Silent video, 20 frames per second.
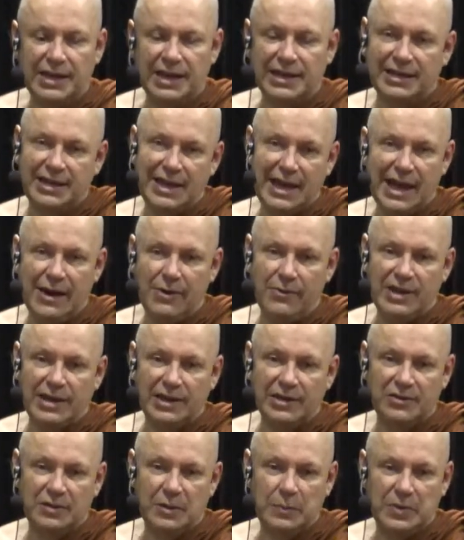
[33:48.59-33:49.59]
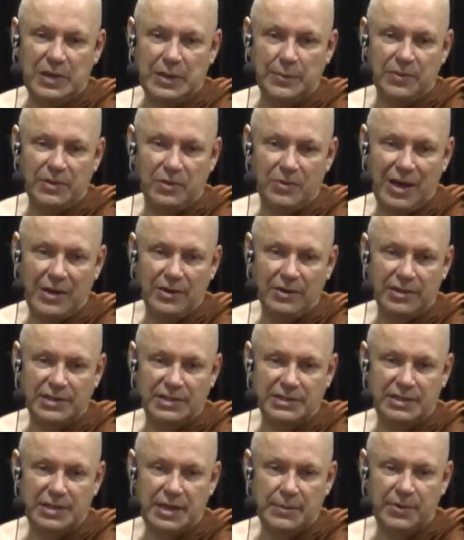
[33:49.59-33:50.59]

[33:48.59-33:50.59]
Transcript: and caring to the people around us